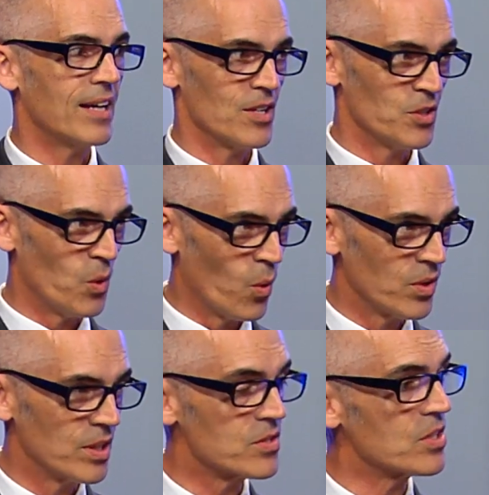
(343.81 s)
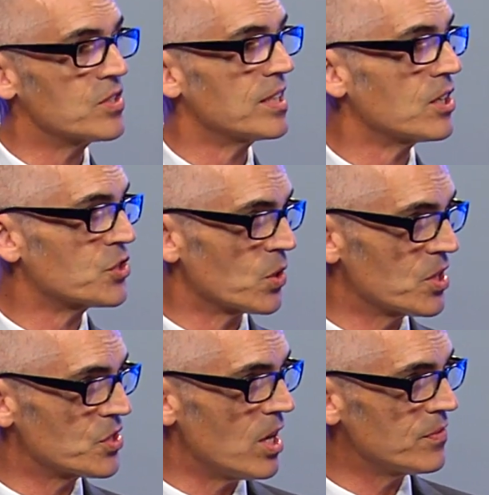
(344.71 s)
as an ordinance. The city
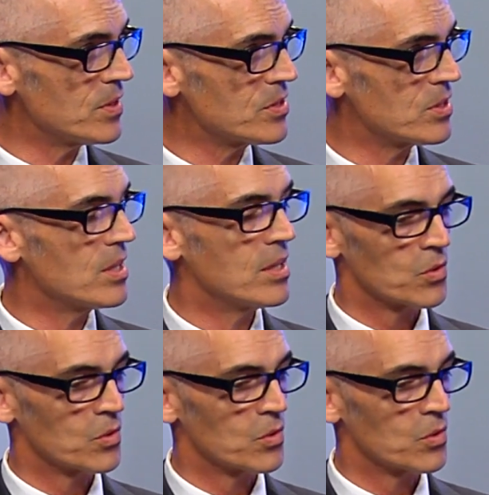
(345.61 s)
attorney's office